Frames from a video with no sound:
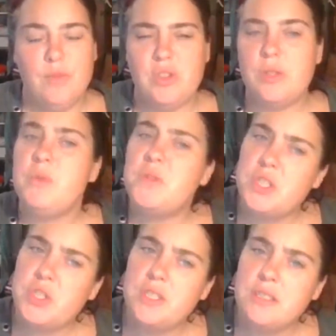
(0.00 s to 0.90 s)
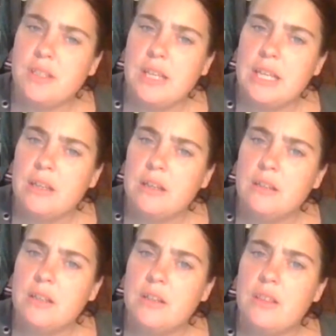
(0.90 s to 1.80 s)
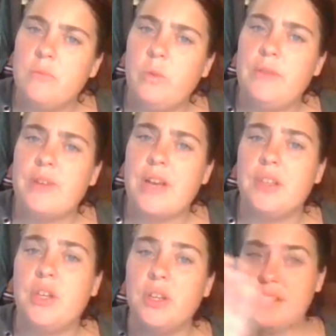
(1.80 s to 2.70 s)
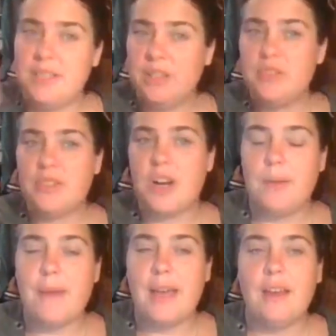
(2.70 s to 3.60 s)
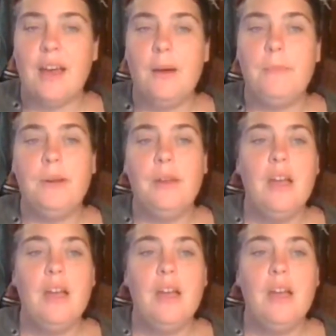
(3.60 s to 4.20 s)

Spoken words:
There's a musicians guild. We've got the cooks guild starting back up.